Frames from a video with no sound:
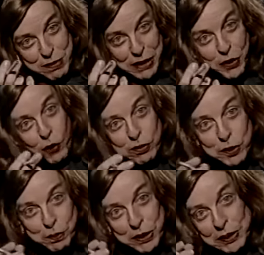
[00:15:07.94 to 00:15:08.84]
As he
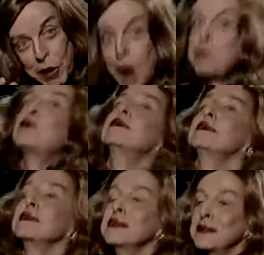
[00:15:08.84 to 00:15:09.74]
bent over to pick them
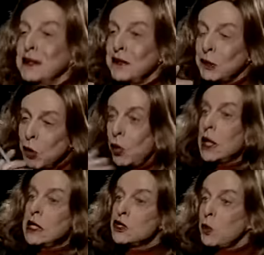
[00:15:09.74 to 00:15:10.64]
up,
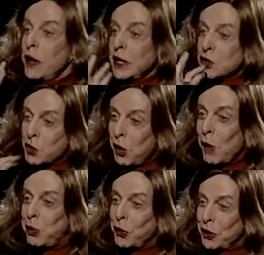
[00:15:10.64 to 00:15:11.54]
the Marine's
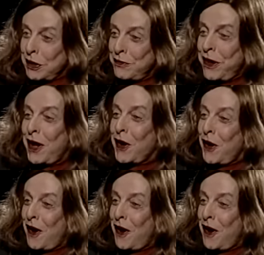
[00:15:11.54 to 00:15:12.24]
wings crumpled and